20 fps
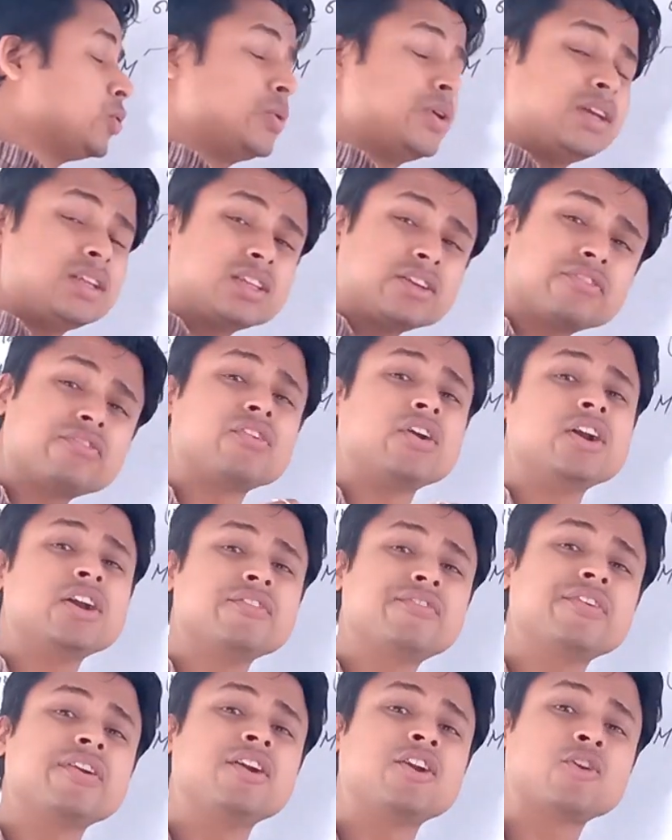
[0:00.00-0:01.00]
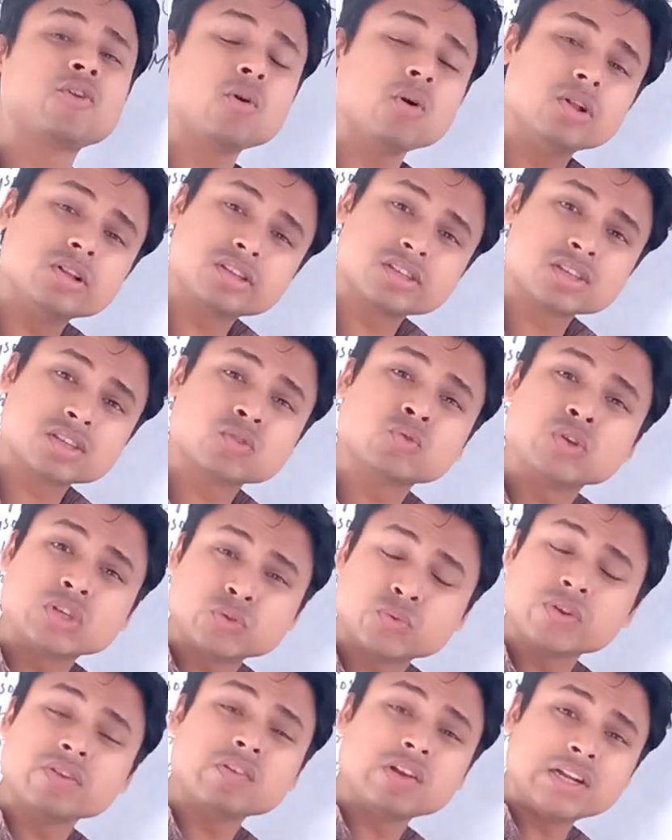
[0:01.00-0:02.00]
doing different roles,
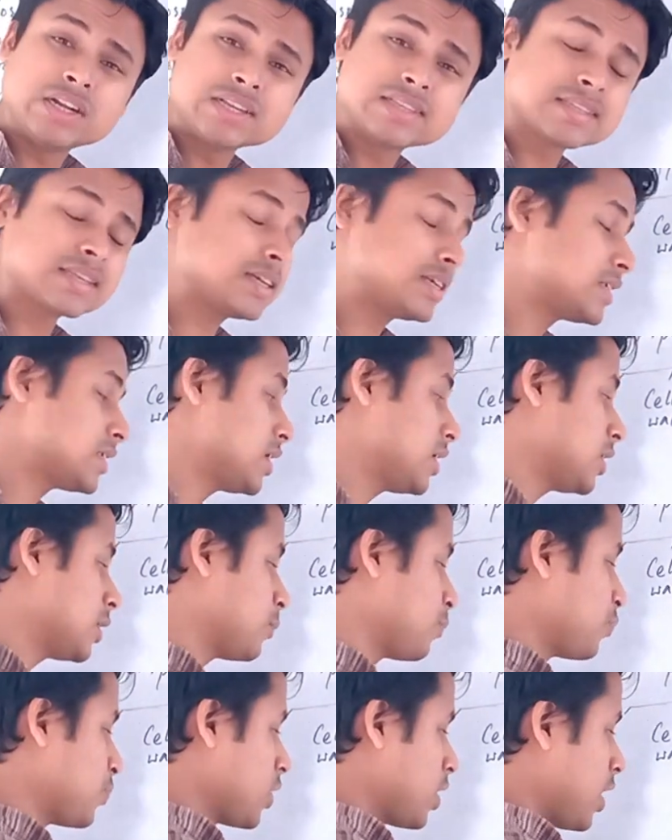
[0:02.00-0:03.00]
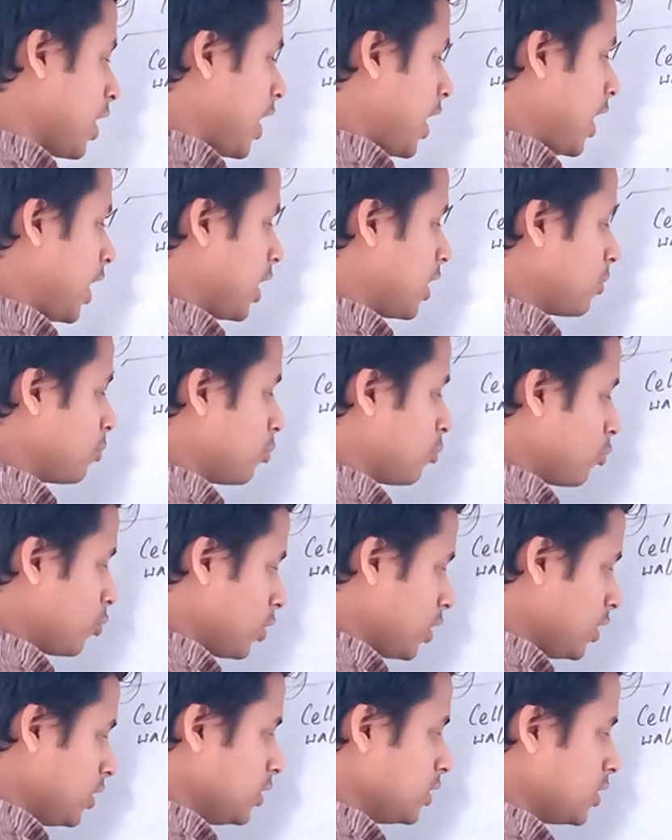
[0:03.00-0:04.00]
which we will discuss here. And
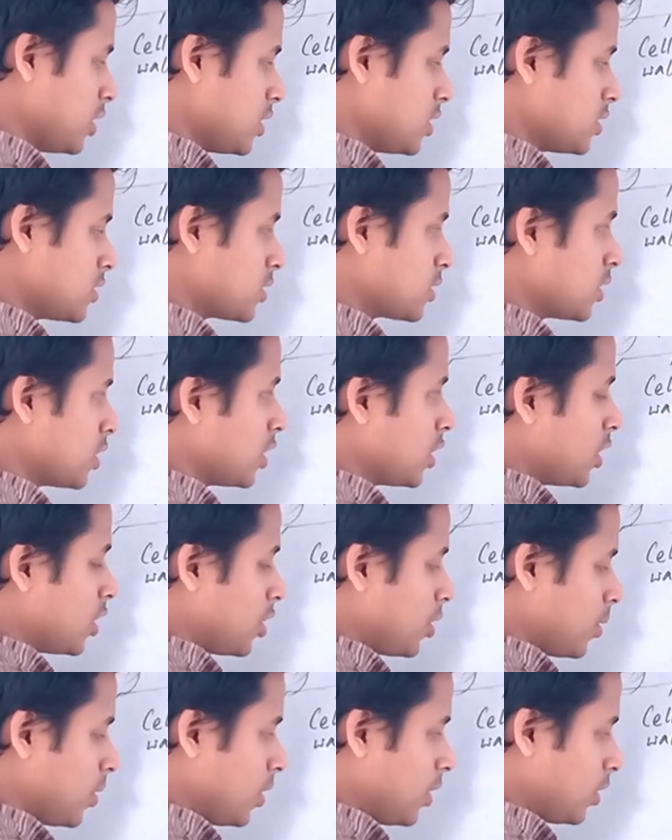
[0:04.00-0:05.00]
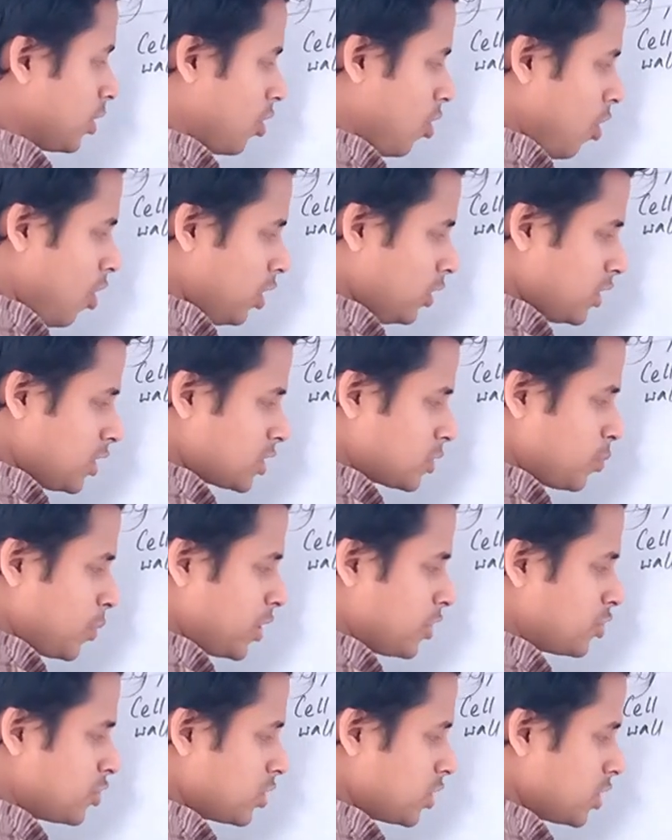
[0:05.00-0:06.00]
in this, all these
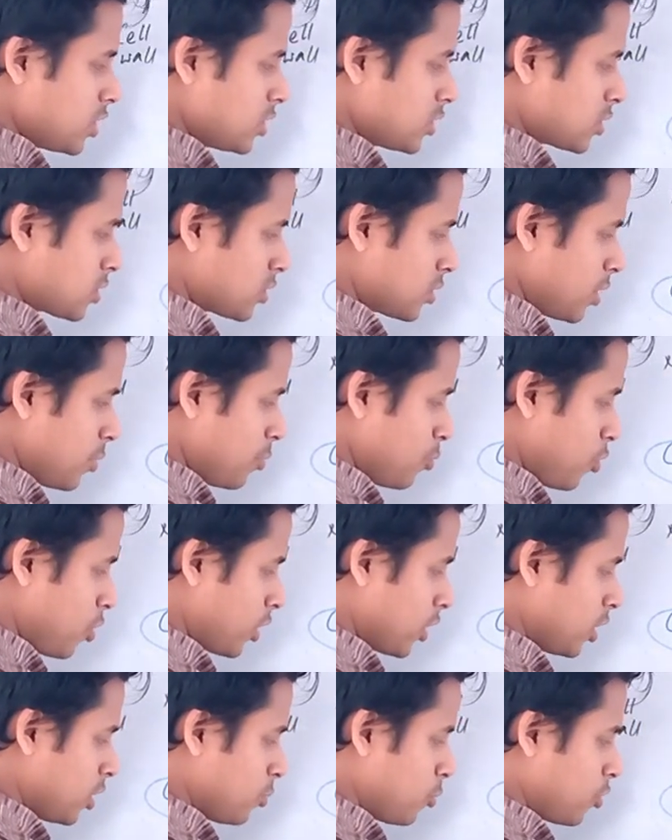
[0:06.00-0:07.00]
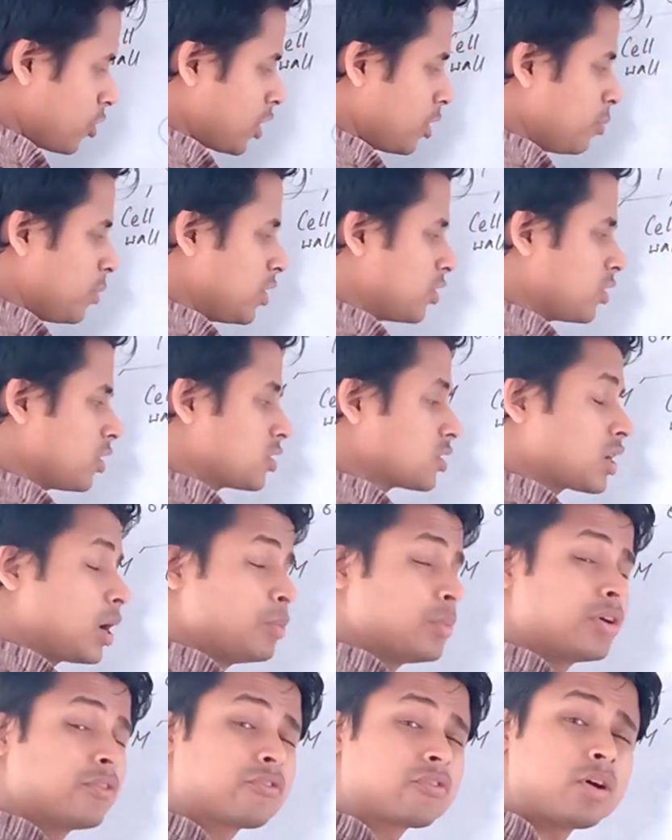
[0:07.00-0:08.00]
materials, important materials
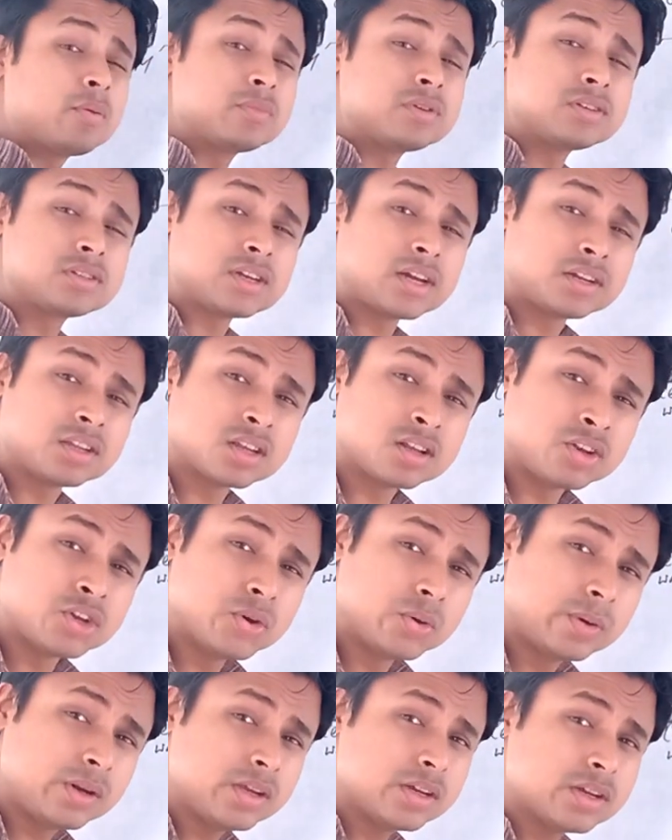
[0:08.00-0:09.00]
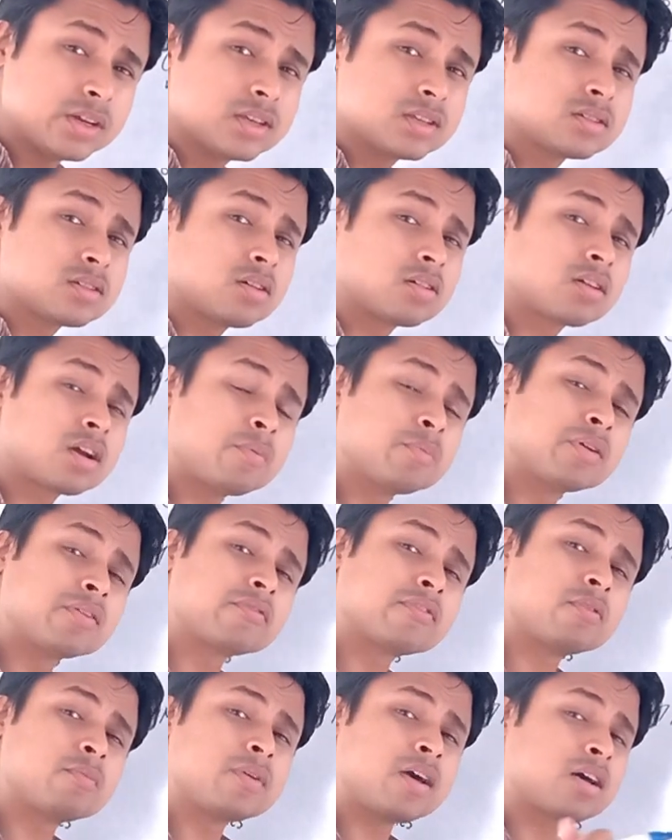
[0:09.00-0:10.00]
coming from inside the nucleus or
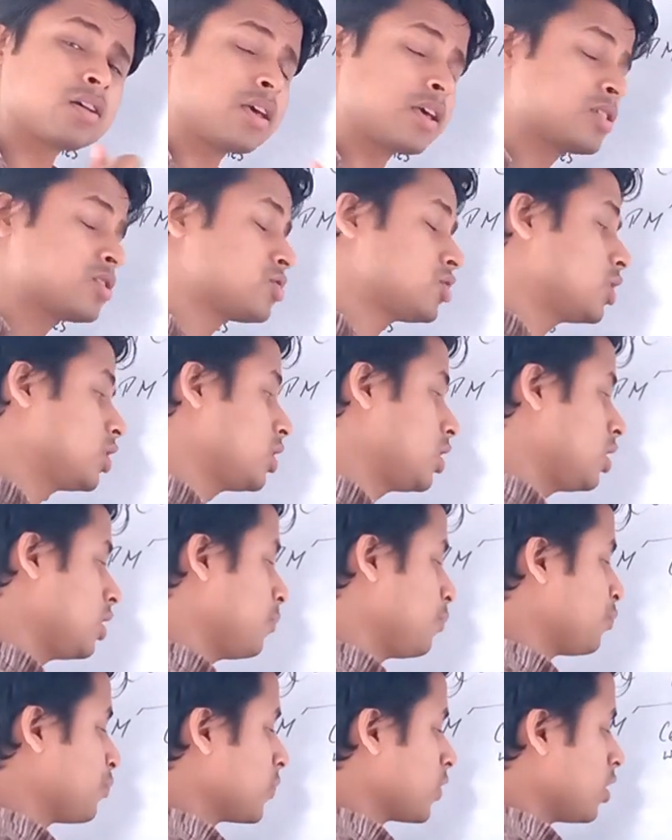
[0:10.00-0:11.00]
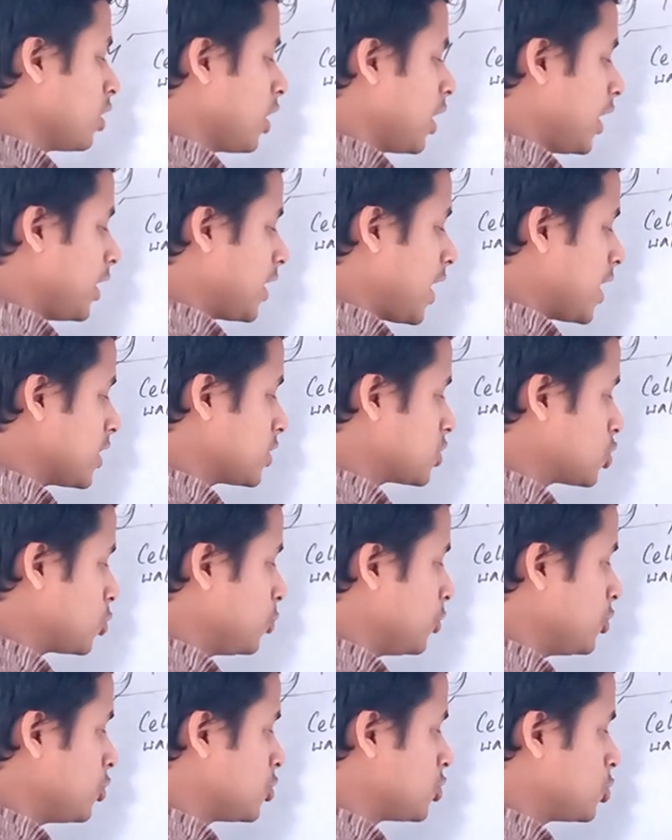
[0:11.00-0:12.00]
coming from external, it has
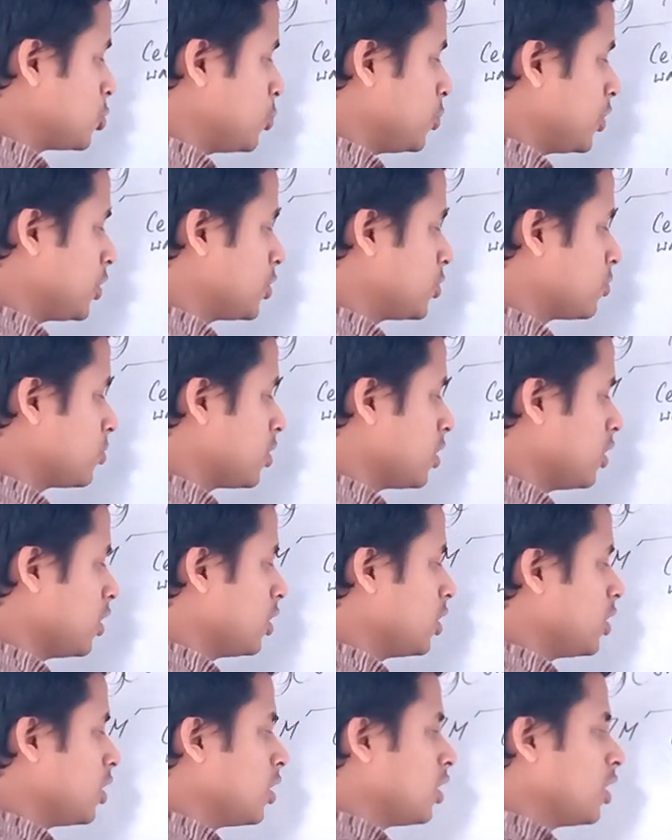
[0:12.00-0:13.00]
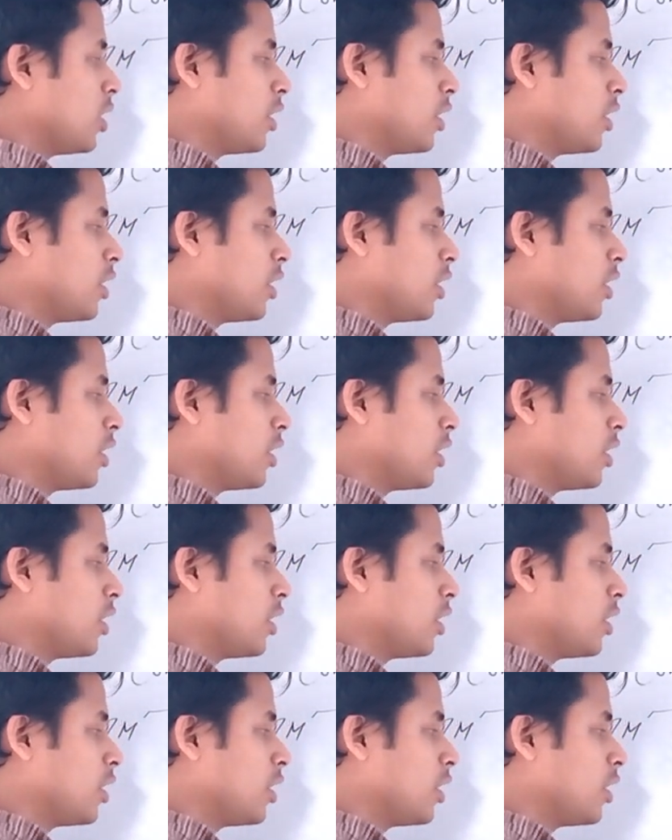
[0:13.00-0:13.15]
to be distributed to the